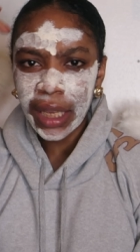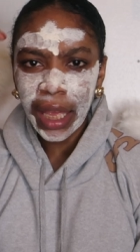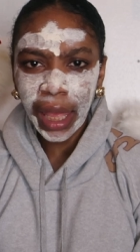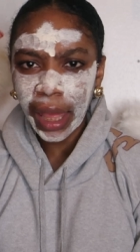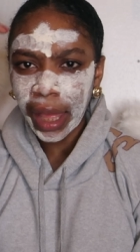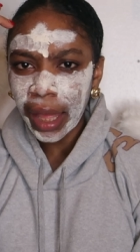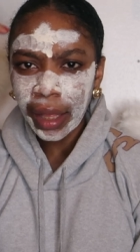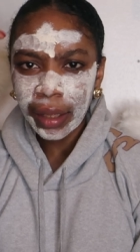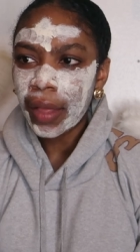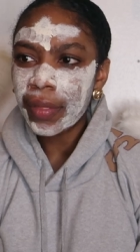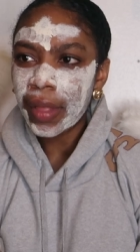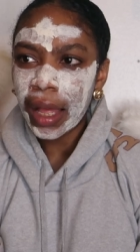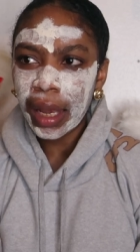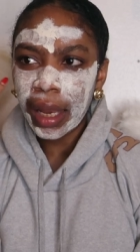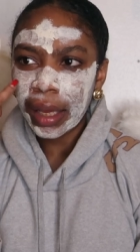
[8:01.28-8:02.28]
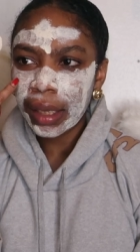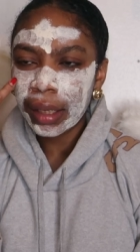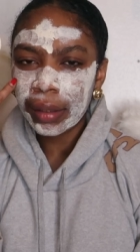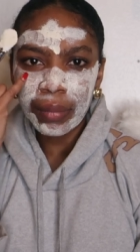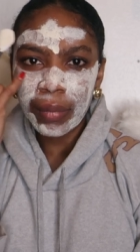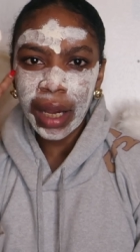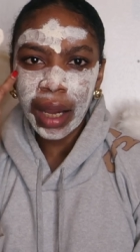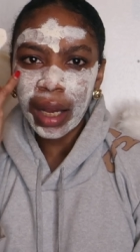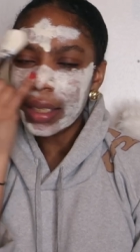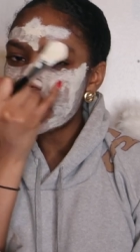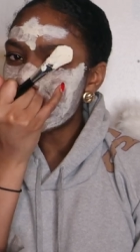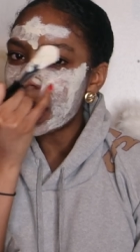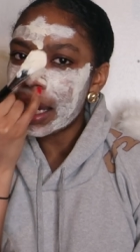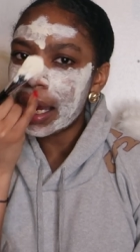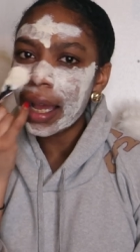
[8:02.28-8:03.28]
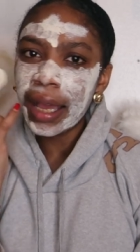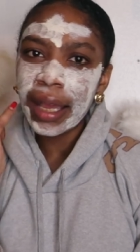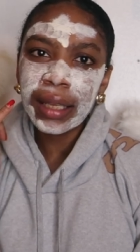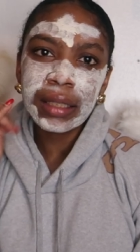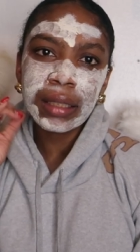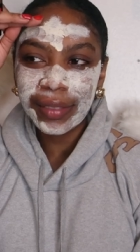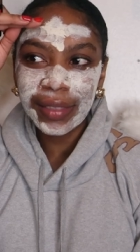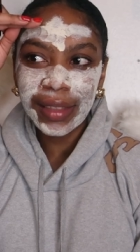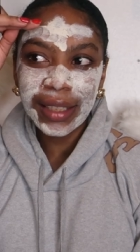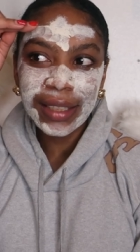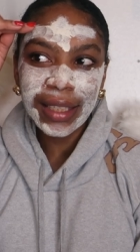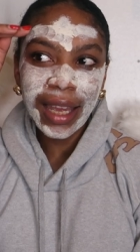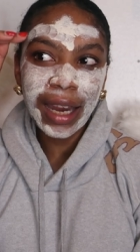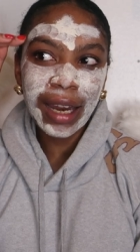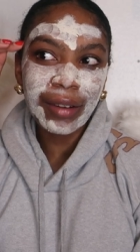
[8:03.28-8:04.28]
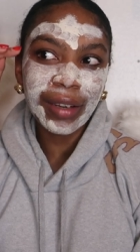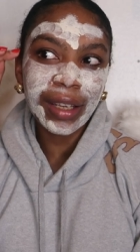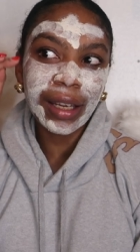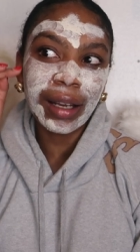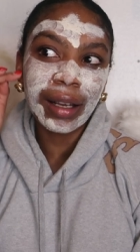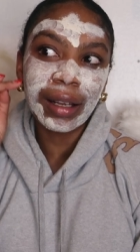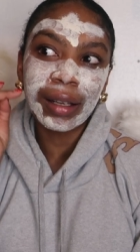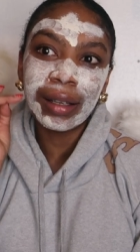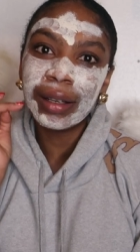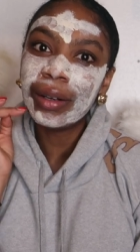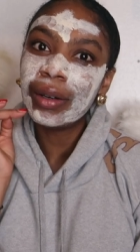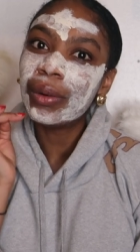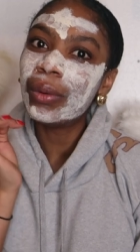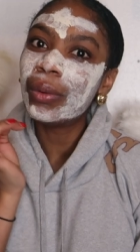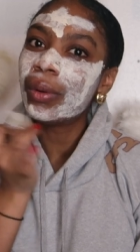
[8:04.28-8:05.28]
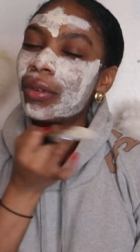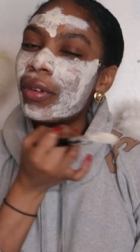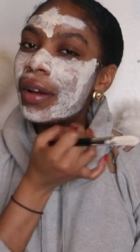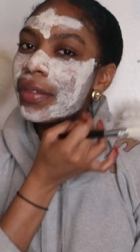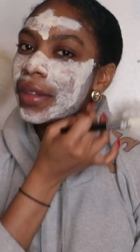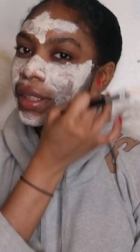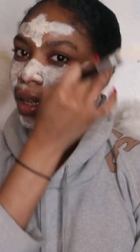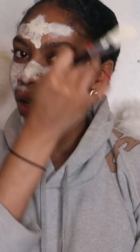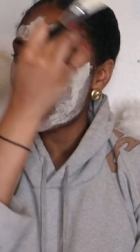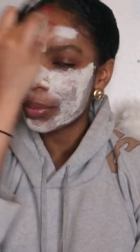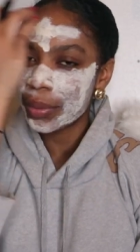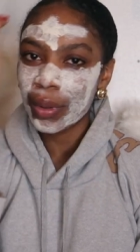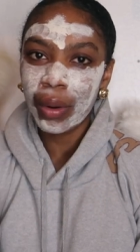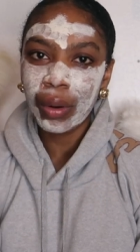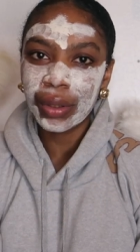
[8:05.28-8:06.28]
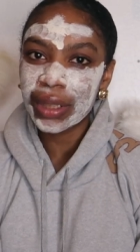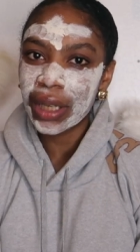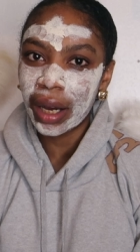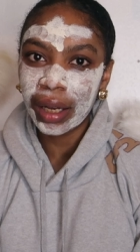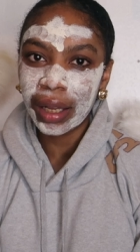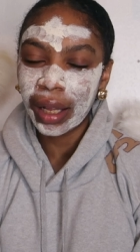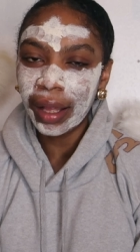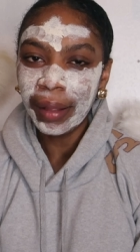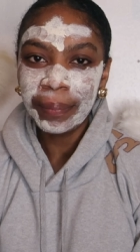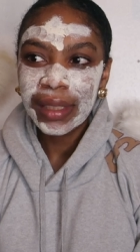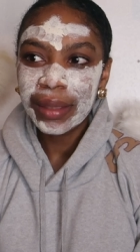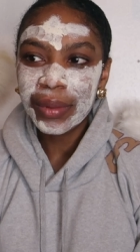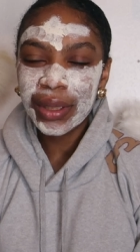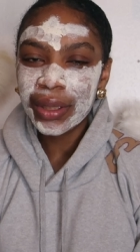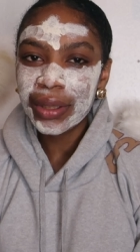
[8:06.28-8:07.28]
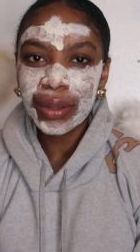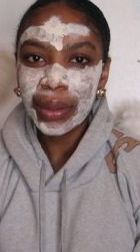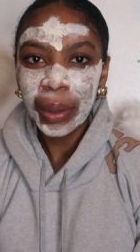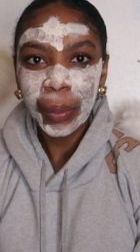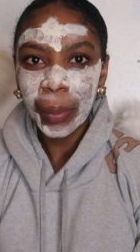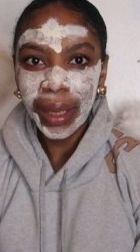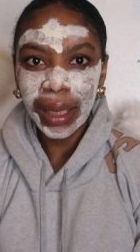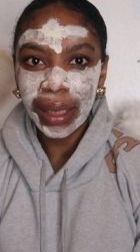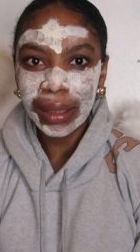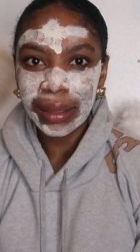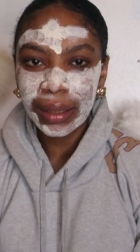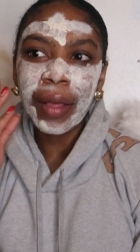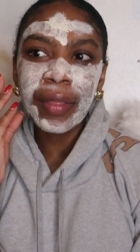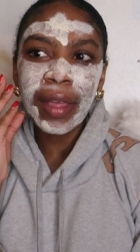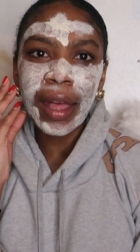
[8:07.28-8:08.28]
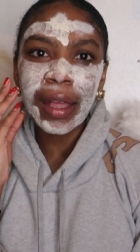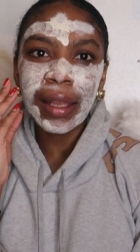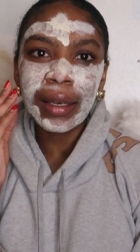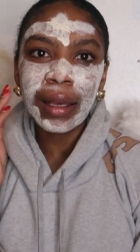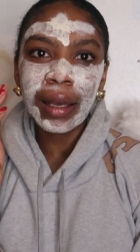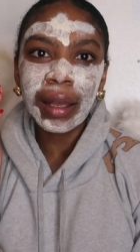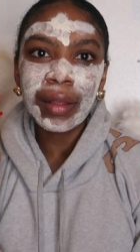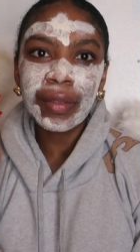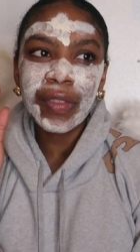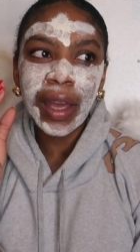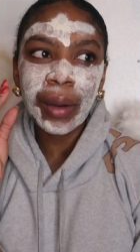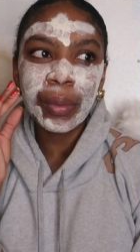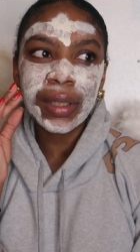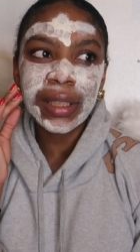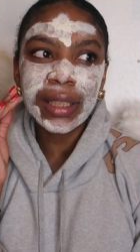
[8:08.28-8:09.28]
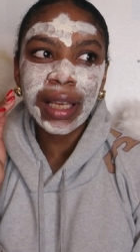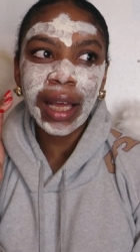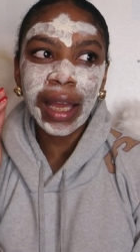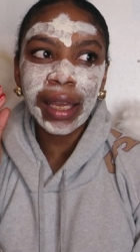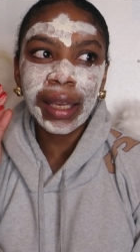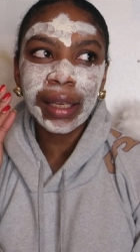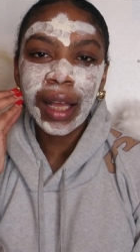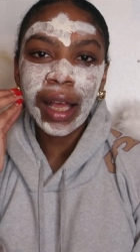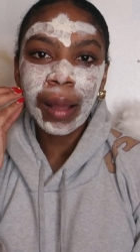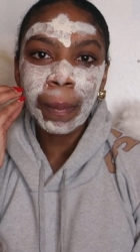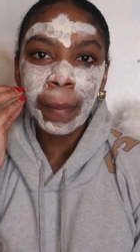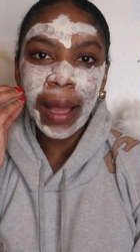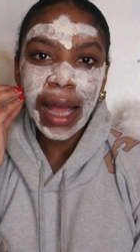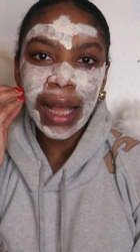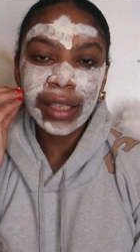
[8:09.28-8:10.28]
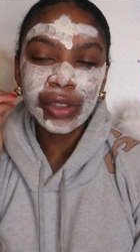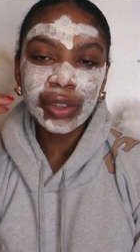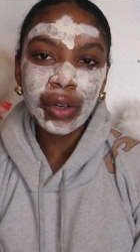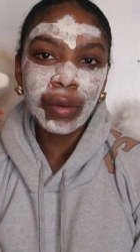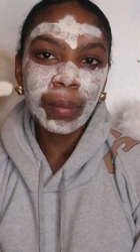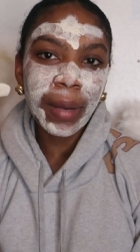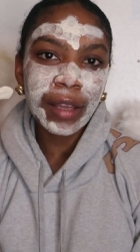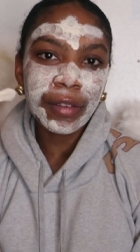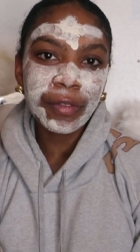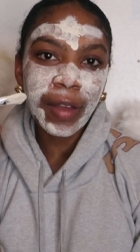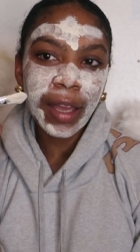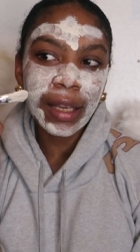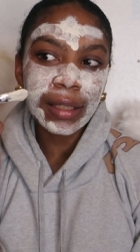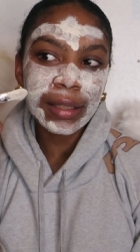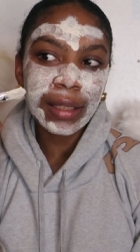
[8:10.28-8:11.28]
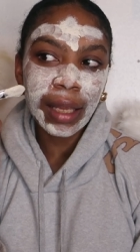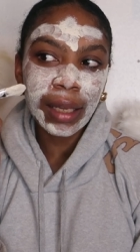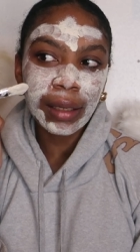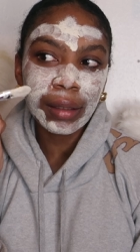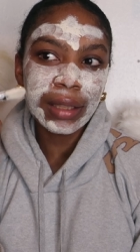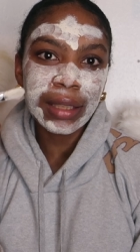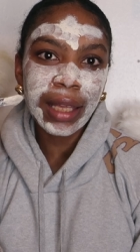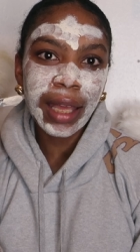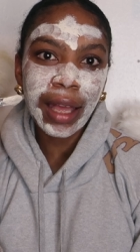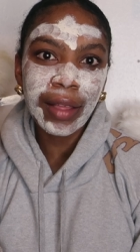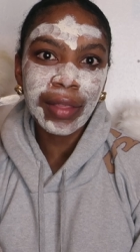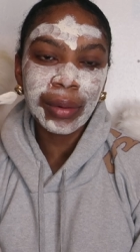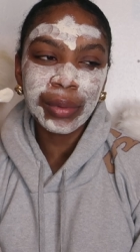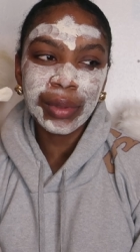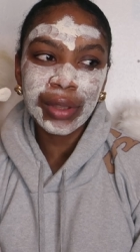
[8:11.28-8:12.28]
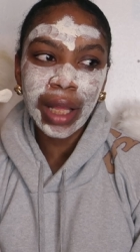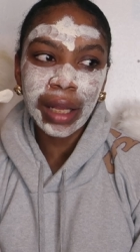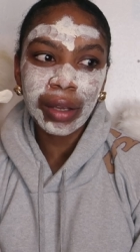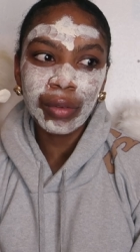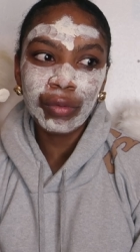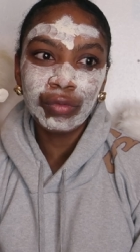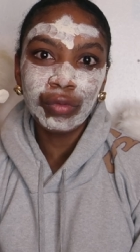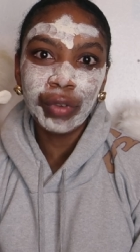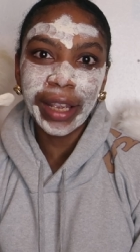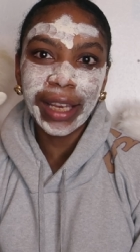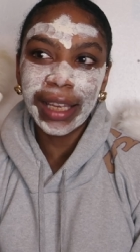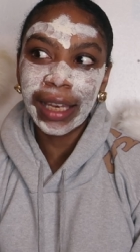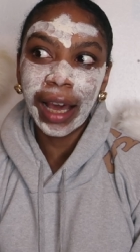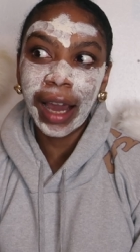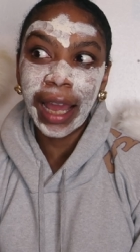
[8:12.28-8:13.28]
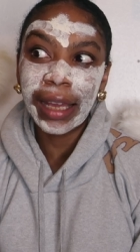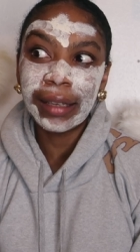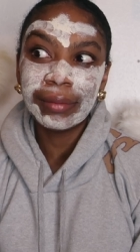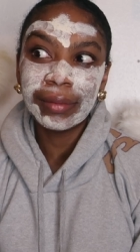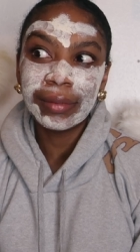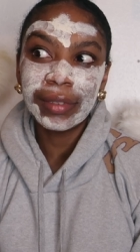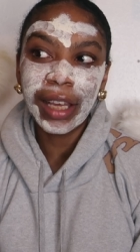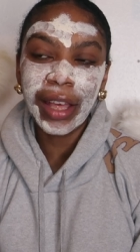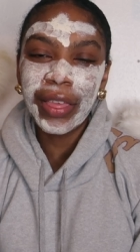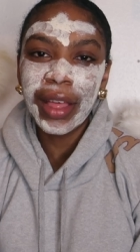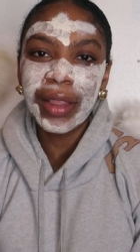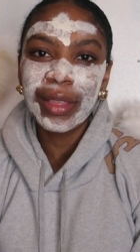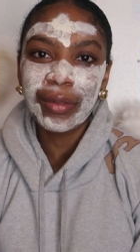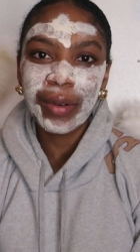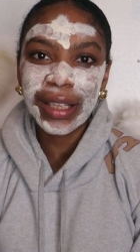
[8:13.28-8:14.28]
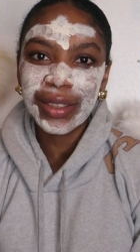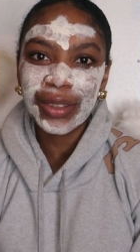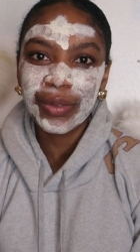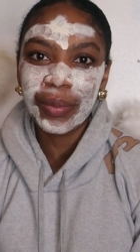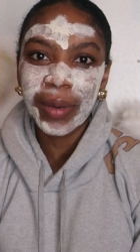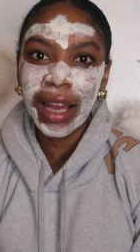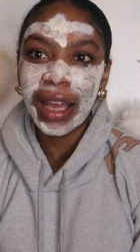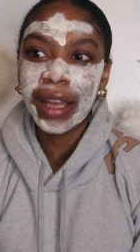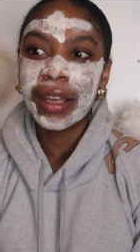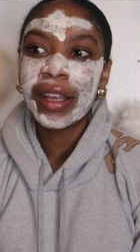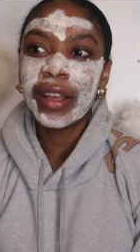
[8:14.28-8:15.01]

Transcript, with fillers: here and then like my under eyes. This area, all around this area was a lot darker. It was just so weird. And then there was like a patch on my face, like just hair that was like really light. And then the rest of my